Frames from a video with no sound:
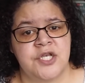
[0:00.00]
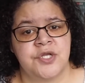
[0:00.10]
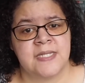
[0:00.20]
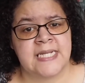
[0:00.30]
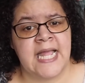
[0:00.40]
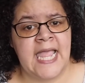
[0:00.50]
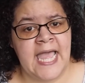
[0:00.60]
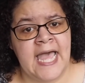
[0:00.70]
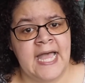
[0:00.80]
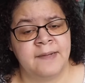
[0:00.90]
issues that I
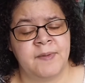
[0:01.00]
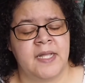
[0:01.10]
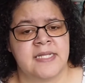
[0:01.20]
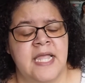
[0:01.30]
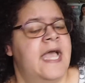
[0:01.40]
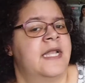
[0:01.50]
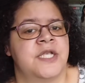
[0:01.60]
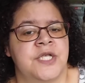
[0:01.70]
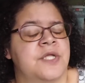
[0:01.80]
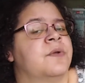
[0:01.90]
had, because I had
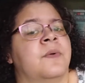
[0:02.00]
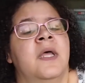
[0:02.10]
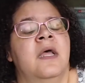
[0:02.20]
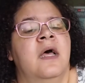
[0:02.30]
to do